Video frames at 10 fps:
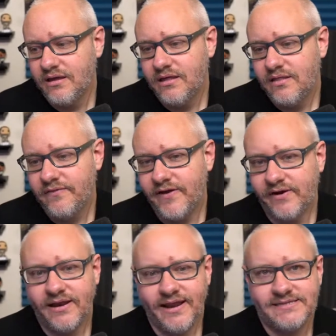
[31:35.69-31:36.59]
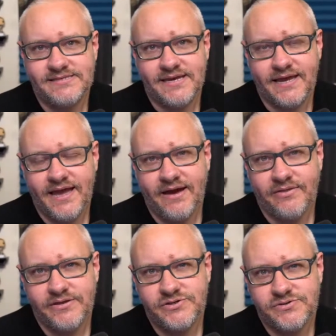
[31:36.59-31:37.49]
they're connecting, how
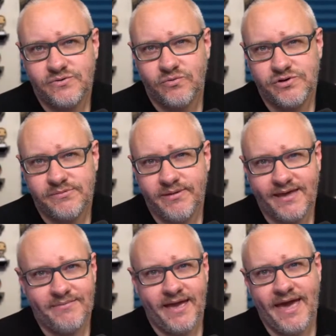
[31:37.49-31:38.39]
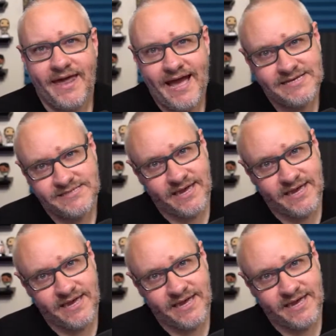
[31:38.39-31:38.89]
they choose to worship. Like in my head, asking